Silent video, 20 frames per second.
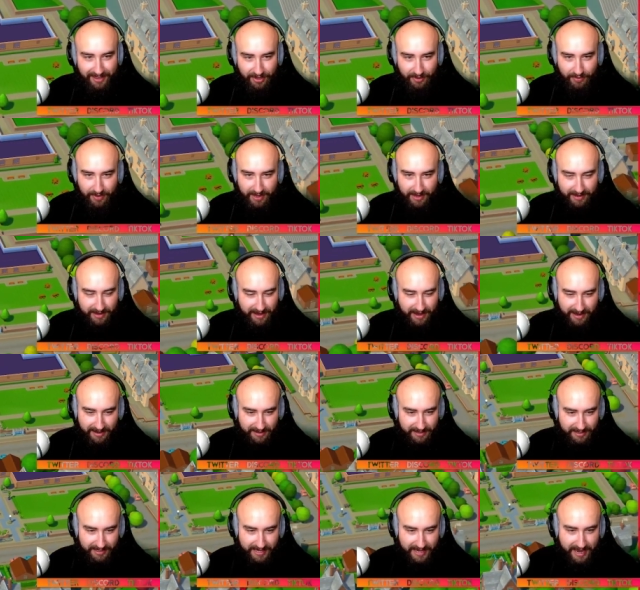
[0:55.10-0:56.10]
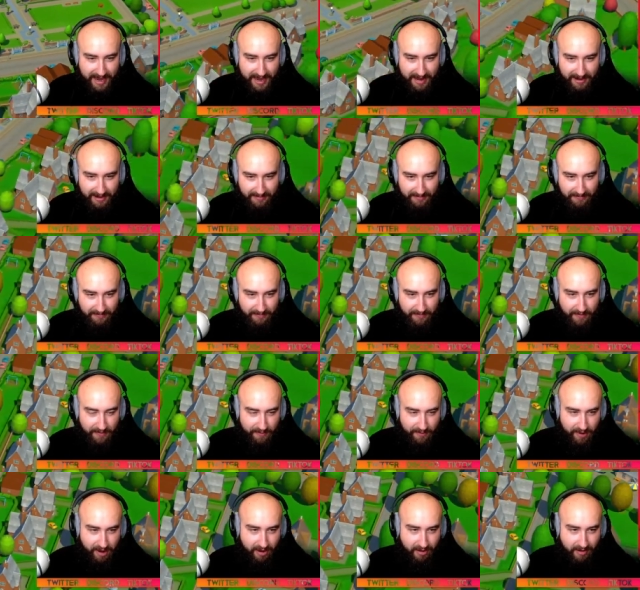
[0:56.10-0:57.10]
that we can just getting a
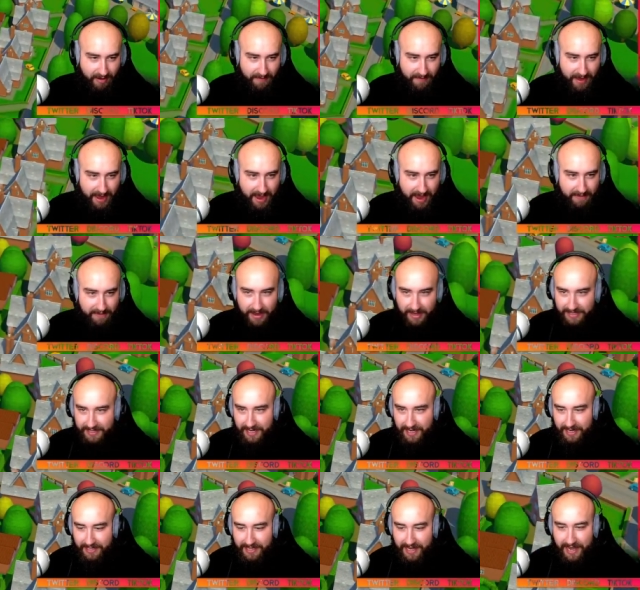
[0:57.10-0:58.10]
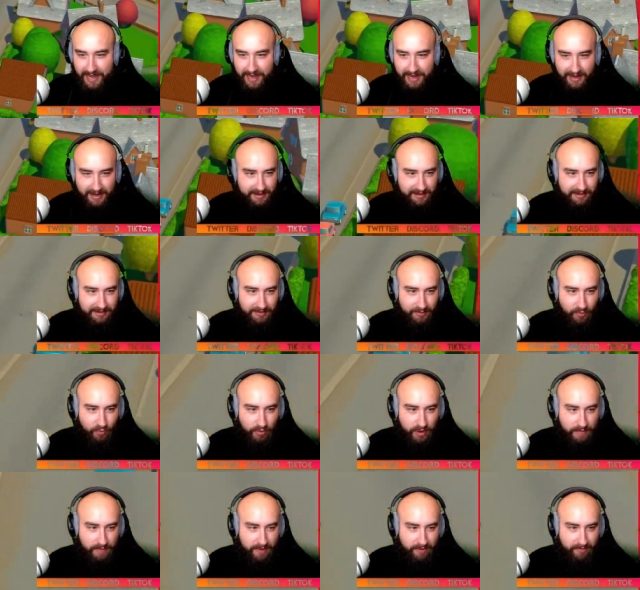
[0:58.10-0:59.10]
Ferrari FXXK and just
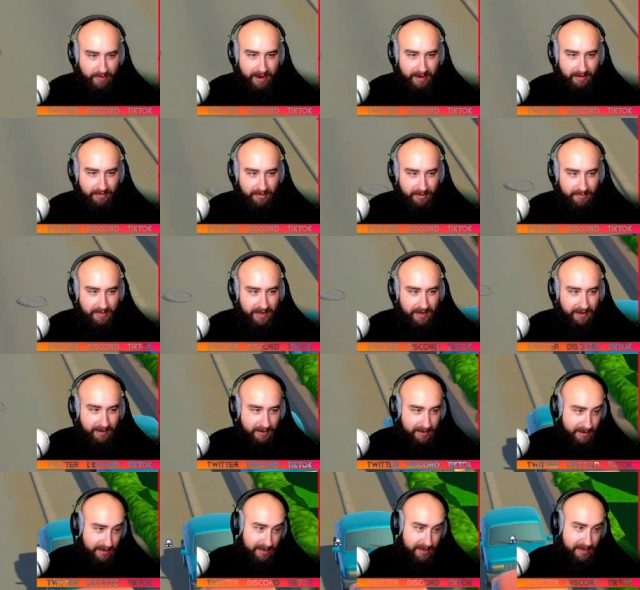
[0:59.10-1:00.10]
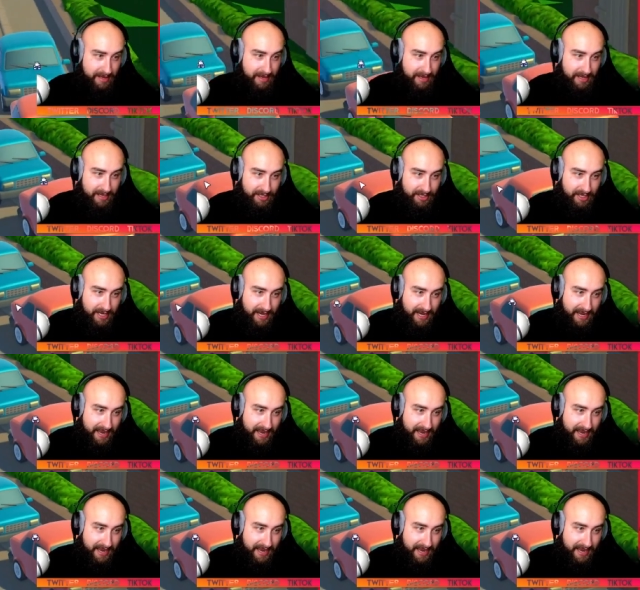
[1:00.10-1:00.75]
whip it round. I mean, check it